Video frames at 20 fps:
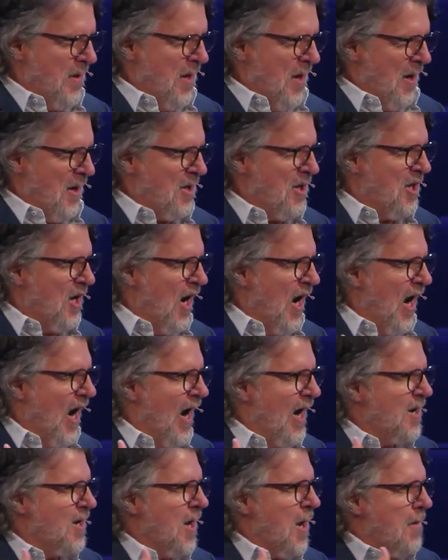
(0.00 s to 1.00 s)
And
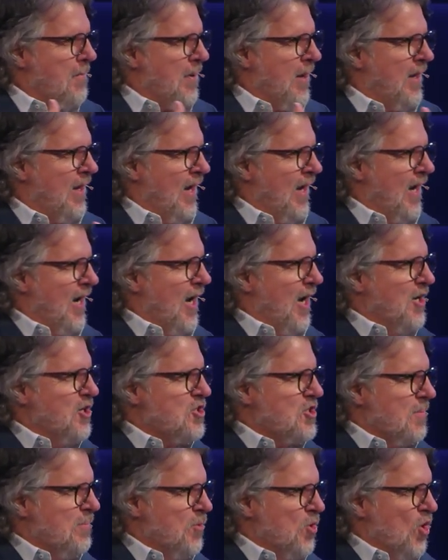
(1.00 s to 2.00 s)
God began
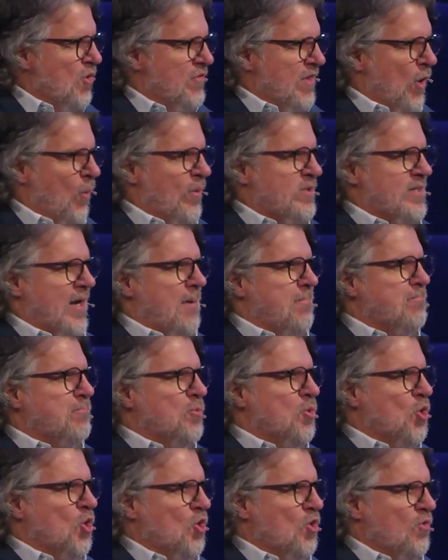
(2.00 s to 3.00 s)
to move. There was a
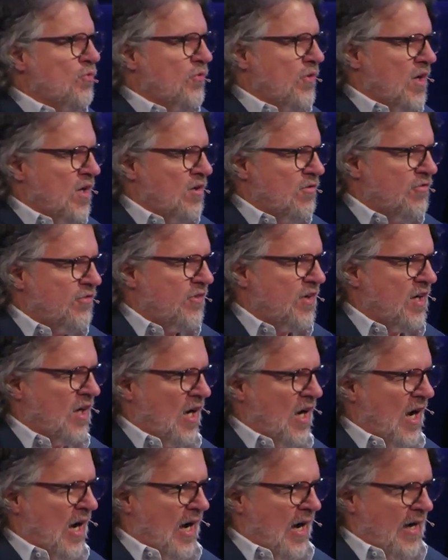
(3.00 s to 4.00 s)
move of
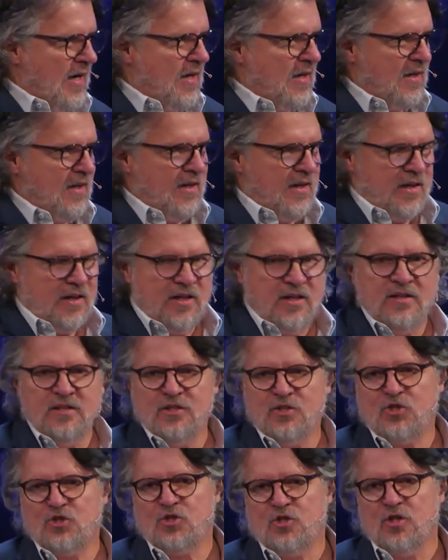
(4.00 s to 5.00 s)
God in
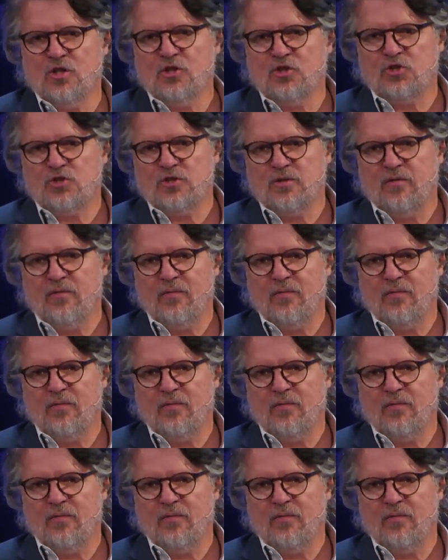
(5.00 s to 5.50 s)
this church.